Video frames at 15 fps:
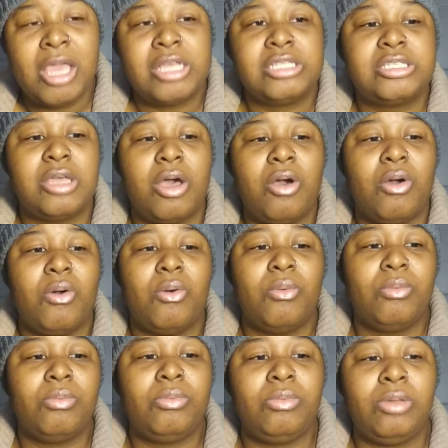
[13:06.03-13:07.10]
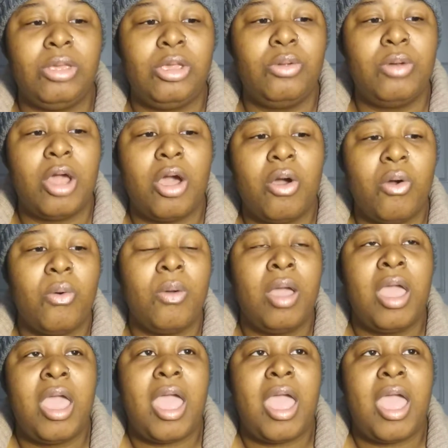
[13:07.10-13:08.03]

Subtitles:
So, you know,